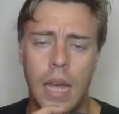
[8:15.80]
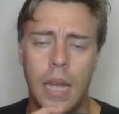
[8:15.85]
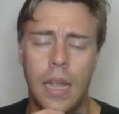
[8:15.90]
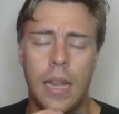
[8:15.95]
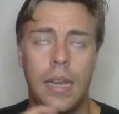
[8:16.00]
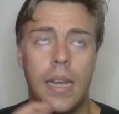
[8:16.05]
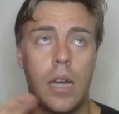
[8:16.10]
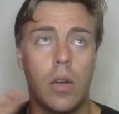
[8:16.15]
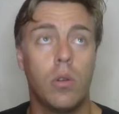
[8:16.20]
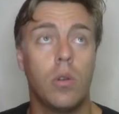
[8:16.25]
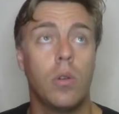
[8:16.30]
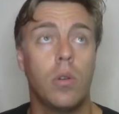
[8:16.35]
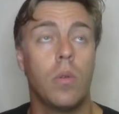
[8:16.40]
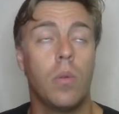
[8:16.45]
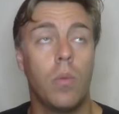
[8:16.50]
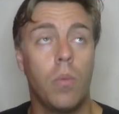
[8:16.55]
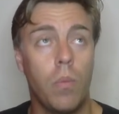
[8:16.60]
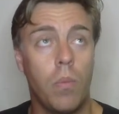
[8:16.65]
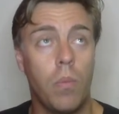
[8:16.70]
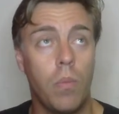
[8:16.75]
Now,
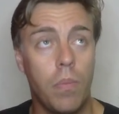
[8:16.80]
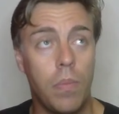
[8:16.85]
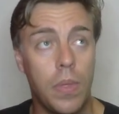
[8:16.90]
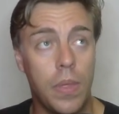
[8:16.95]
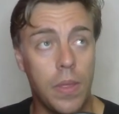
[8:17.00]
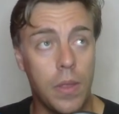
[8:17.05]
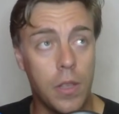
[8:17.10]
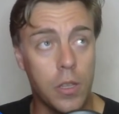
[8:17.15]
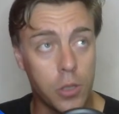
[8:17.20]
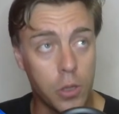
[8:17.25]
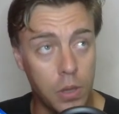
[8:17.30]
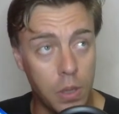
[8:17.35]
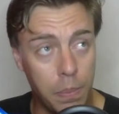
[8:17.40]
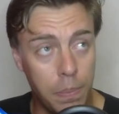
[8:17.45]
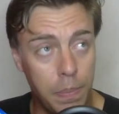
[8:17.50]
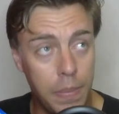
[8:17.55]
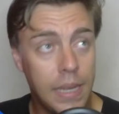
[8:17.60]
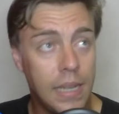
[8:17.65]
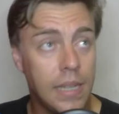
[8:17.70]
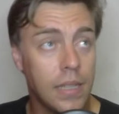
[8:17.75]
so the
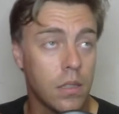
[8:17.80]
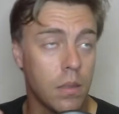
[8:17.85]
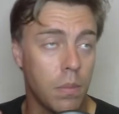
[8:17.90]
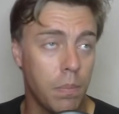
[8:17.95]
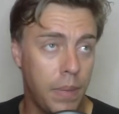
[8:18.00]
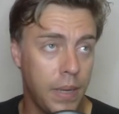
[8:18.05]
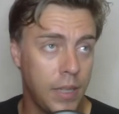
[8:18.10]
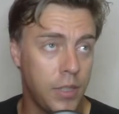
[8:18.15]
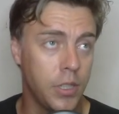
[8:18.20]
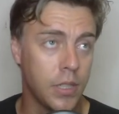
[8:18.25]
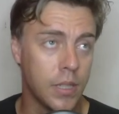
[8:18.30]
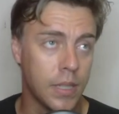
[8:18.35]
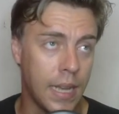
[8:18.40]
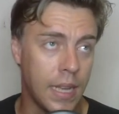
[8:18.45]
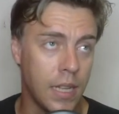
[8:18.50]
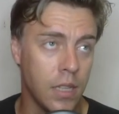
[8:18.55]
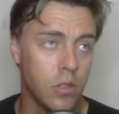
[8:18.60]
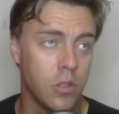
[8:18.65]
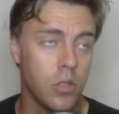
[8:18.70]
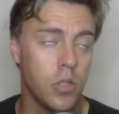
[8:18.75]
biggest budget
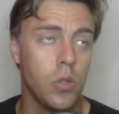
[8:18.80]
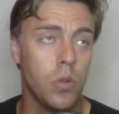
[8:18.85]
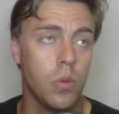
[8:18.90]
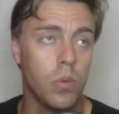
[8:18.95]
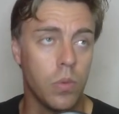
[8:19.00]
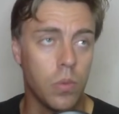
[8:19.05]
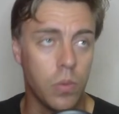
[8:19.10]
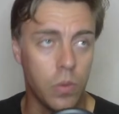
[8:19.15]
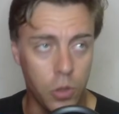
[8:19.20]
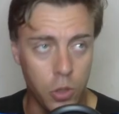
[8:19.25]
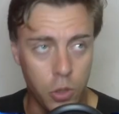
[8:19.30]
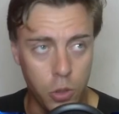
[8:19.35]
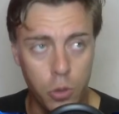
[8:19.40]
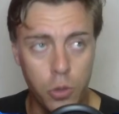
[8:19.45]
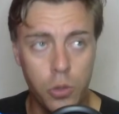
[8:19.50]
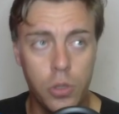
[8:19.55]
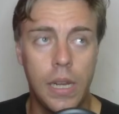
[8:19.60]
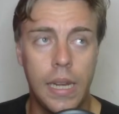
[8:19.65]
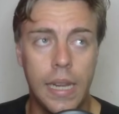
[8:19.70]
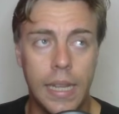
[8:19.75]
gains you
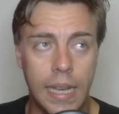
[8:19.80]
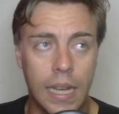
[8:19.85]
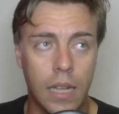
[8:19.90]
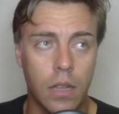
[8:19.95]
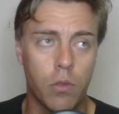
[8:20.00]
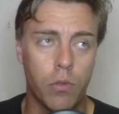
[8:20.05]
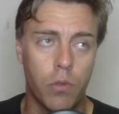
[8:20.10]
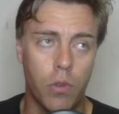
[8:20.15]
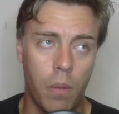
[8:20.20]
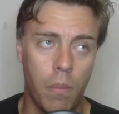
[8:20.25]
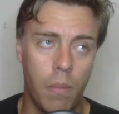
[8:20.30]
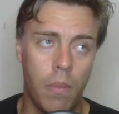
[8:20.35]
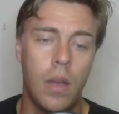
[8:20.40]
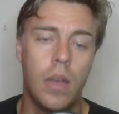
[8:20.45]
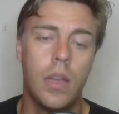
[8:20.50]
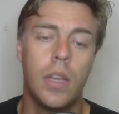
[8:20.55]
usually get from